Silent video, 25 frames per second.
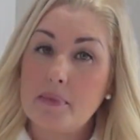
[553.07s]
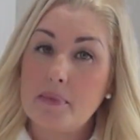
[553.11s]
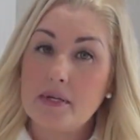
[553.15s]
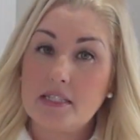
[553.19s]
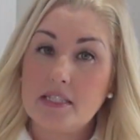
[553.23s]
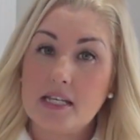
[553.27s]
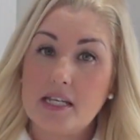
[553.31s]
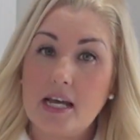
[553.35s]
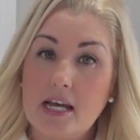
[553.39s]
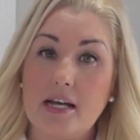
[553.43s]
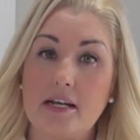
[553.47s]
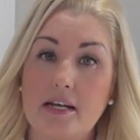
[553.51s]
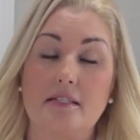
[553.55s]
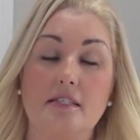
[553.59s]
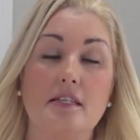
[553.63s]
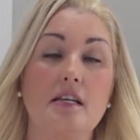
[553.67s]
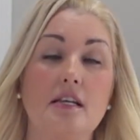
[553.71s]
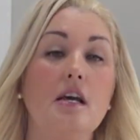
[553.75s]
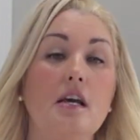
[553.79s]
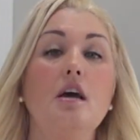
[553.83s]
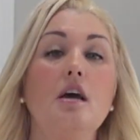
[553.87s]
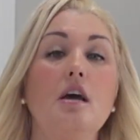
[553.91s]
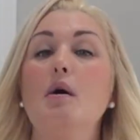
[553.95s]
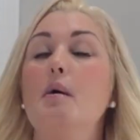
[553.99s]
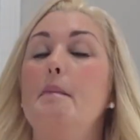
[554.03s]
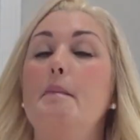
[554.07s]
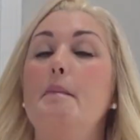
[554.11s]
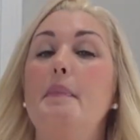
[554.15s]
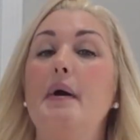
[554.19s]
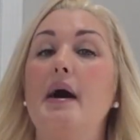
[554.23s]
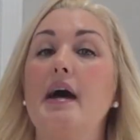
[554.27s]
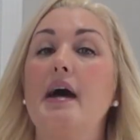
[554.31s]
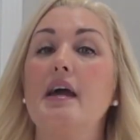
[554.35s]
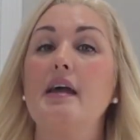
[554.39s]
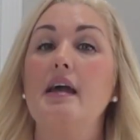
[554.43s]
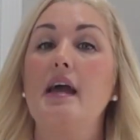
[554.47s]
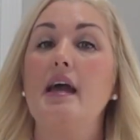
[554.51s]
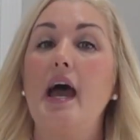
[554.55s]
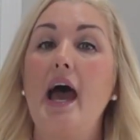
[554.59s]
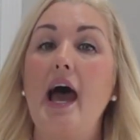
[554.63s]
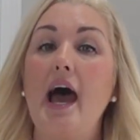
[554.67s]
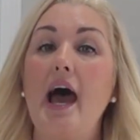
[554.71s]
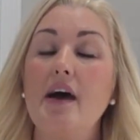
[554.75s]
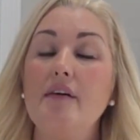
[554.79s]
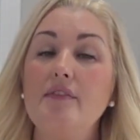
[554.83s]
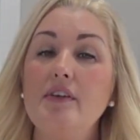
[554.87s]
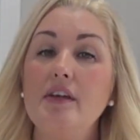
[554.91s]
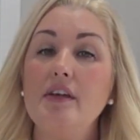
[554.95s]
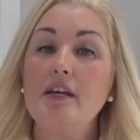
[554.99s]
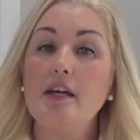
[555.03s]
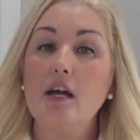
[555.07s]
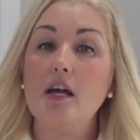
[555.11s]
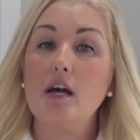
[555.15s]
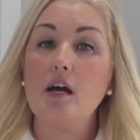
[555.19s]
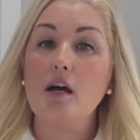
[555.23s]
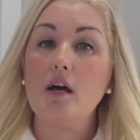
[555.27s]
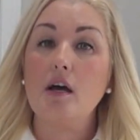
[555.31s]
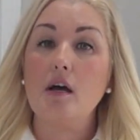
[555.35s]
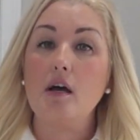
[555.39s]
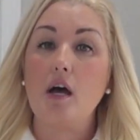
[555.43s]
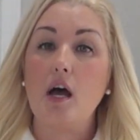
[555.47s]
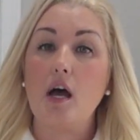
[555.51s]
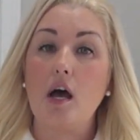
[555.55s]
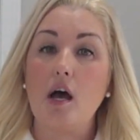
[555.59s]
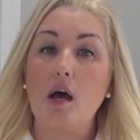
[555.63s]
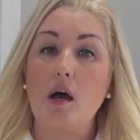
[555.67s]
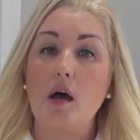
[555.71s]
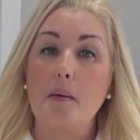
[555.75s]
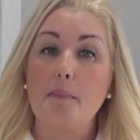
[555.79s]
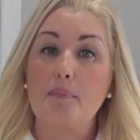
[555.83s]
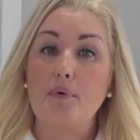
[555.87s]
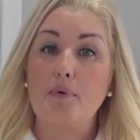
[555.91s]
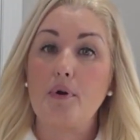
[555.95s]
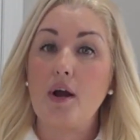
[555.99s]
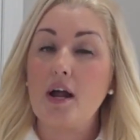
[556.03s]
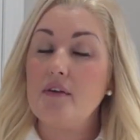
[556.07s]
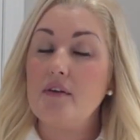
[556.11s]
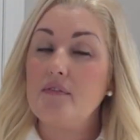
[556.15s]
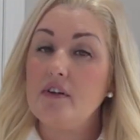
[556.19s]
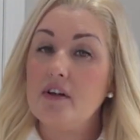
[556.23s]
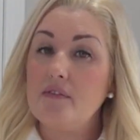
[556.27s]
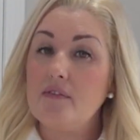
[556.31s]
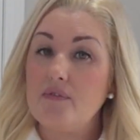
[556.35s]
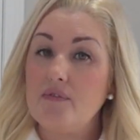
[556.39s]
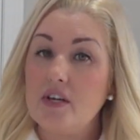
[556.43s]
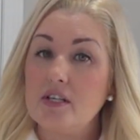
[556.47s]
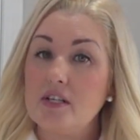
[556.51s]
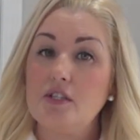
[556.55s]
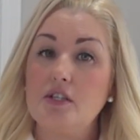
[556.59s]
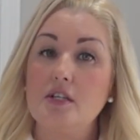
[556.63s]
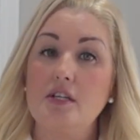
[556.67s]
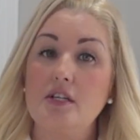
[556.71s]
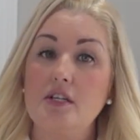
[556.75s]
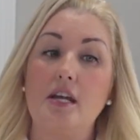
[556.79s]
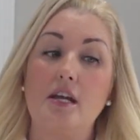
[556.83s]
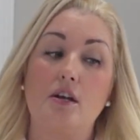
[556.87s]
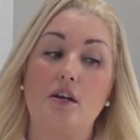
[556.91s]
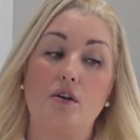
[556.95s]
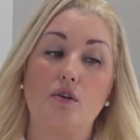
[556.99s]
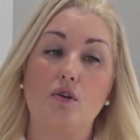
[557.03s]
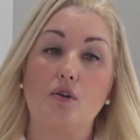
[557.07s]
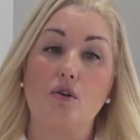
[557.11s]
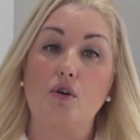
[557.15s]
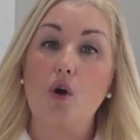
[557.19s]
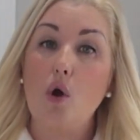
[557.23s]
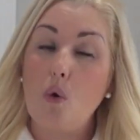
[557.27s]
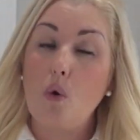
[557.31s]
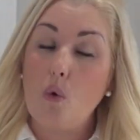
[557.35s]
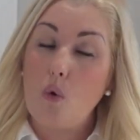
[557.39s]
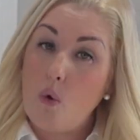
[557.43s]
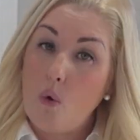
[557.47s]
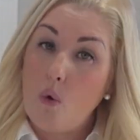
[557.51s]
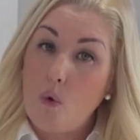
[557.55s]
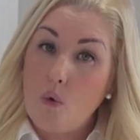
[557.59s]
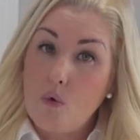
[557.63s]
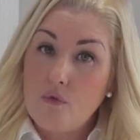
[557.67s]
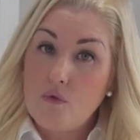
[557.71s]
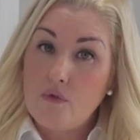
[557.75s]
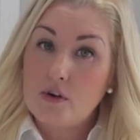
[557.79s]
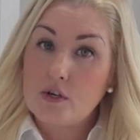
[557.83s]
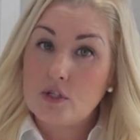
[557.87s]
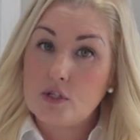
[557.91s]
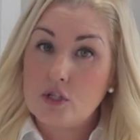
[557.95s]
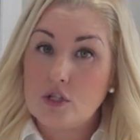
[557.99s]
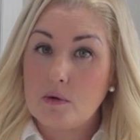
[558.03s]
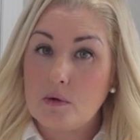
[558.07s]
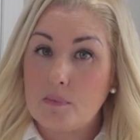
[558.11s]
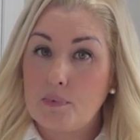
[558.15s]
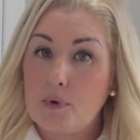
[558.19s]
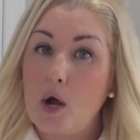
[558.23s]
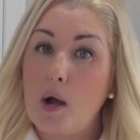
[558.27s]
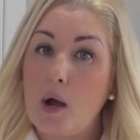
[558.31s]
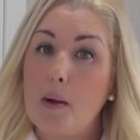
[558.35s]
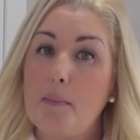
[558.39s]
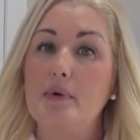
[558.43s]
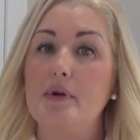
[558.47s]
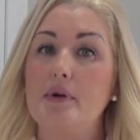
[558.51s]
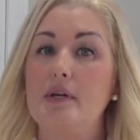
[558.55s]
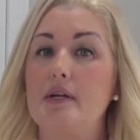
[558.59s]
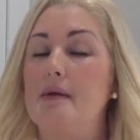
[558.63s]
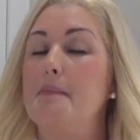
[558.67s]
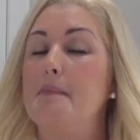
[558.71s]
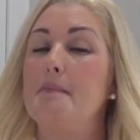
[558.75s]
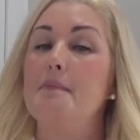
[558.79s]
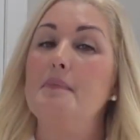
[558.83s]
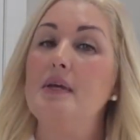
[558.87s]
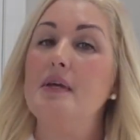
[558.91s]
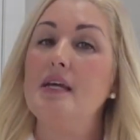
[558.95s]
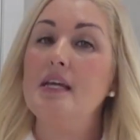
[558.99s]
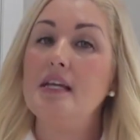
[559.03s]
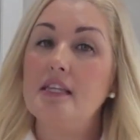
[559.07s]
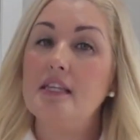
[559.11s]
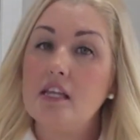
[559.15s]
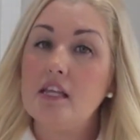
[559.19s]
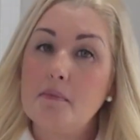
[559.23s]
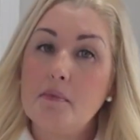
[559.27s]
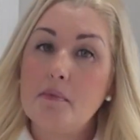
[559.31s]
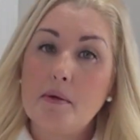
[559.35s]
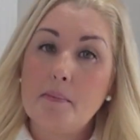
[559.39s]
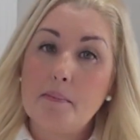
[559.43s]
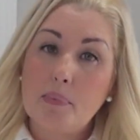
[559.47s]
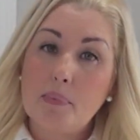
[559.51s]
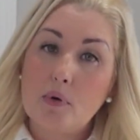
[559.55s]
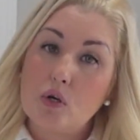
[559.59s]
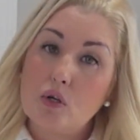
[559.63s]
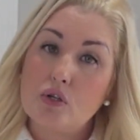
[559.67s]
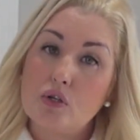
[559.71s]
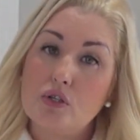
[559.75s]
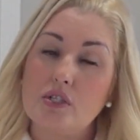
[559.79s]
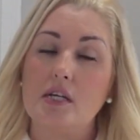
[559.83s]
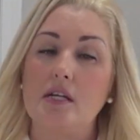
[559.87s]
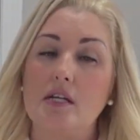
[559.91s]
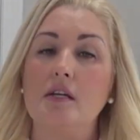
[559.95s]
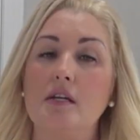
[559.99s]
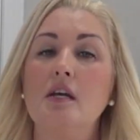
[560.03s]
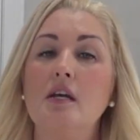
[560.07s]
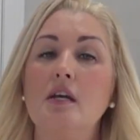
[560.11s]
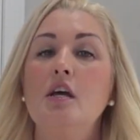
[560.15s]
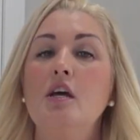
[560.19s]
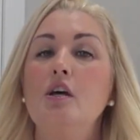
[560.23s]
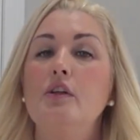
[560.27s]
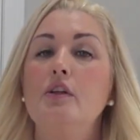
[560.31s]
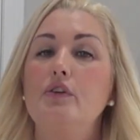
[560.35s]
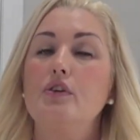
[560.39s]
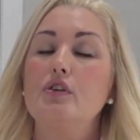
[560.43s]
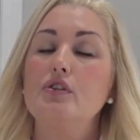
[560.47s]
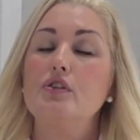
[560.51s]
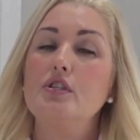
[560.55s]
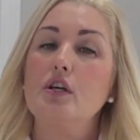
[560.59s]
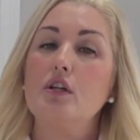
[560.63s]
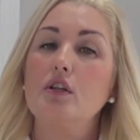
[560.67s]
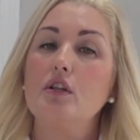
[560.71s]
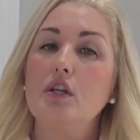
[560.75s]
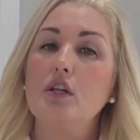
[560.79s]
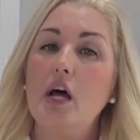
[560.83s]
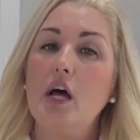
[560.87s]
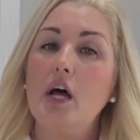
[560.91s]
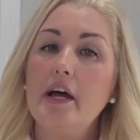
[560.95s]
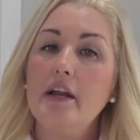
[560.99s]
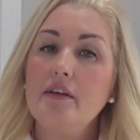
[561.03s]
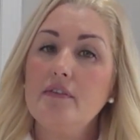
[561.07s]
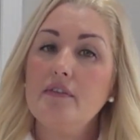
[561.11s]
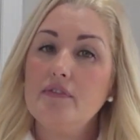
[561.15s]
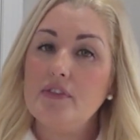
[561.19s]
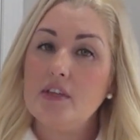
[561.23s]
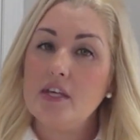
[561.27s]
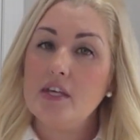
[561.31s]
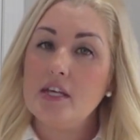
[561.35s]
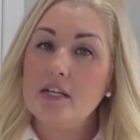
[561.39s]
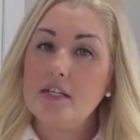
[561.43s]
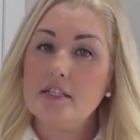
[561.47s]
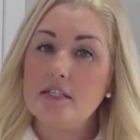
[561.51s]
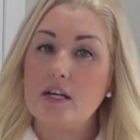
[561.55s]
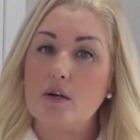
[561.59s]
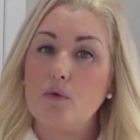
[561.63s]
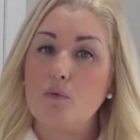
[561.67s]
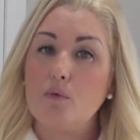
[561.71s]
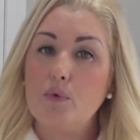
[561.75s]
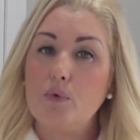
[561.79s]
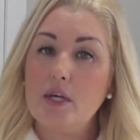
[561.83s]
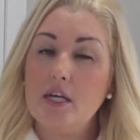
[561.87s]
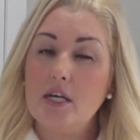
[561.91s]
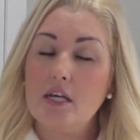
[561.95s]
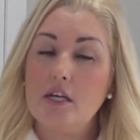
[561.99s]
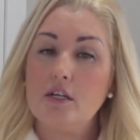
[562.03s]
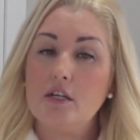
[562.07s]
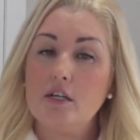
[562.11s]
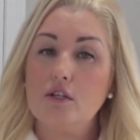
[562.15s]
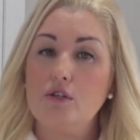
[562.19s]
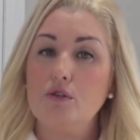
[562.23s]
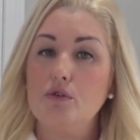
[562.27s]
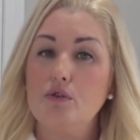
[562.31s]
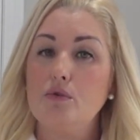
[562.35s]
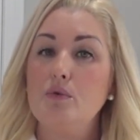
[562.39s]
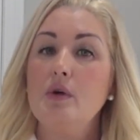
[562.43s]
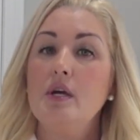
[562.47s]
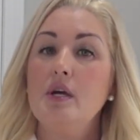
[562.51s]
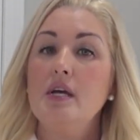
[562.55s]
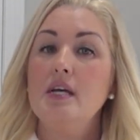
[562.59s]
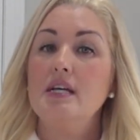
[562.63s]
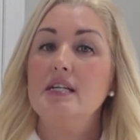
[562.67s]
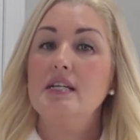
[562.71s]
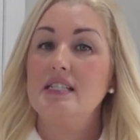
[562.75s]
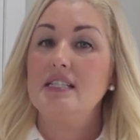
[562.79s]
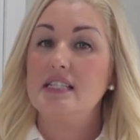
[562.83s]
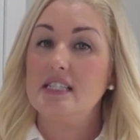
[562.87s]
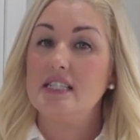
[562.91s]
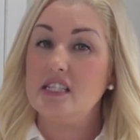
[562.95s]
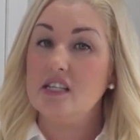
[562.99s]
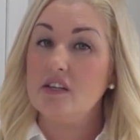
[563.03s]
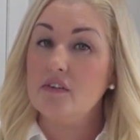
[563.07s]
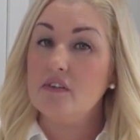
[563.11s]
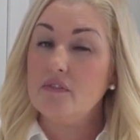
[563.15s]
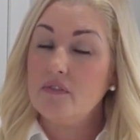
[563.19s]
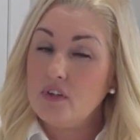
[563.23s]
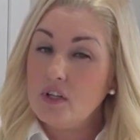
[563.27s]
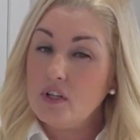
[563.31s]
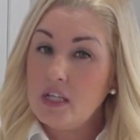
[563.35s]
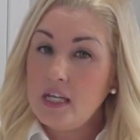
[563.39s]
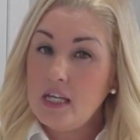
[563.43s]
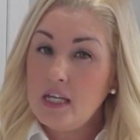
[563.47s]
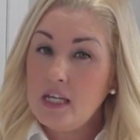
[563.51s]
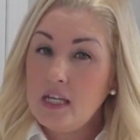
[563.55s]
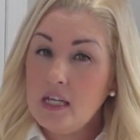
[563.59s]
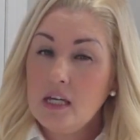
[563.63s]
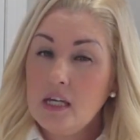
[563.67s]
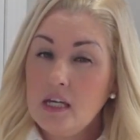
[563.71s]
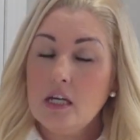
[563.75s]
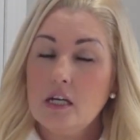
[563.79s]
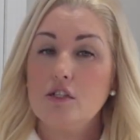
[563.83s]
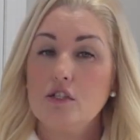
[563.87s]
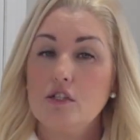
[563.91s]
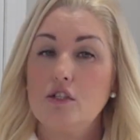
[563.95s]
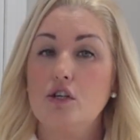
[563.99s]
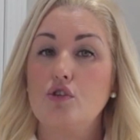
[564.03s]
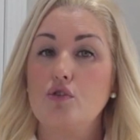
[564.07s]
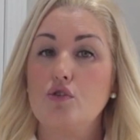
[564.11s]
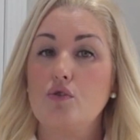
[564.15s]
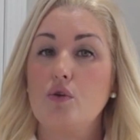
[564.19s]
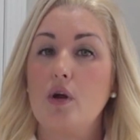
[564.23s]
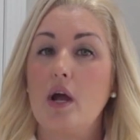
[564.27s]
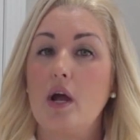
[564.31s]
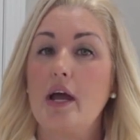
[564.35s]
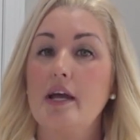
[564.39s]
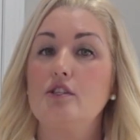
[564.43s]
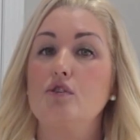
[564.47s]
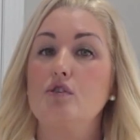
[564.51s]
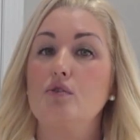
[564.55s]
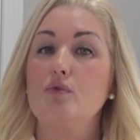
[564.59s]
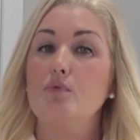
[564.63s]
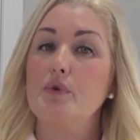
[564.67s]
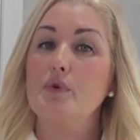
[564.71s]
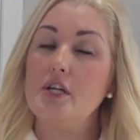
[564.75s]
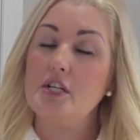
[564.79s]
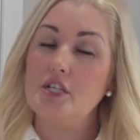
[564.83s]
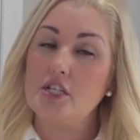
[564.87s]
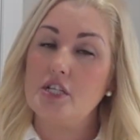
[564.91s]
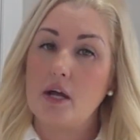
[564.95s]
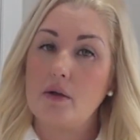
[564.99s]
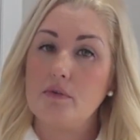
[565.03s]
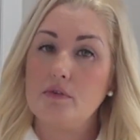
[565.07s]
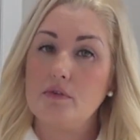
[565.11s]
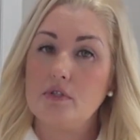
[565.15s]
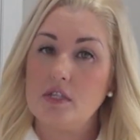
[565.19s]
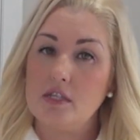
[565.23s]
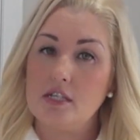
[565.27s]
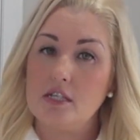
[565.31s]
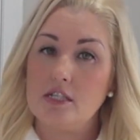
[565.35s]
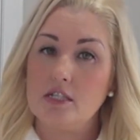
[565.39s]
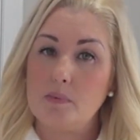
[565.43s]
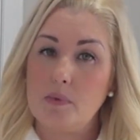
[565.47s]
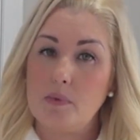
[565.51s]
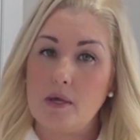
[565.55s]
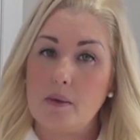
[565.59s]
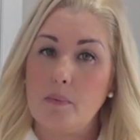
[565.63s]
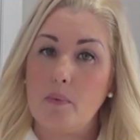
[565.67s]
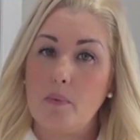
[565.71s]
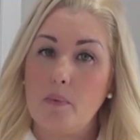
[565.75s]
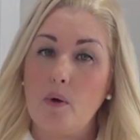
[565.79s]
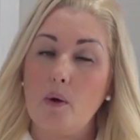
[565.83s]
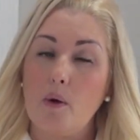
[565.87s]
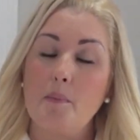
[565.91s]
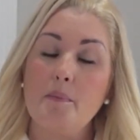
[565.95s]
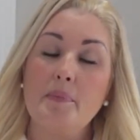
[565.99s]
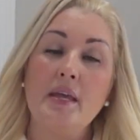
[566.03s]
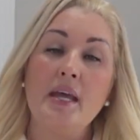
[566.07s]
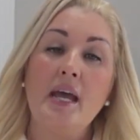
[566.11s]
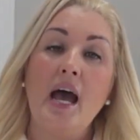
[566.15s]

them a text, by having a private investigator go over to the property, meet them in person. There's a lot of things that we can do civilly to try to reach out to these people.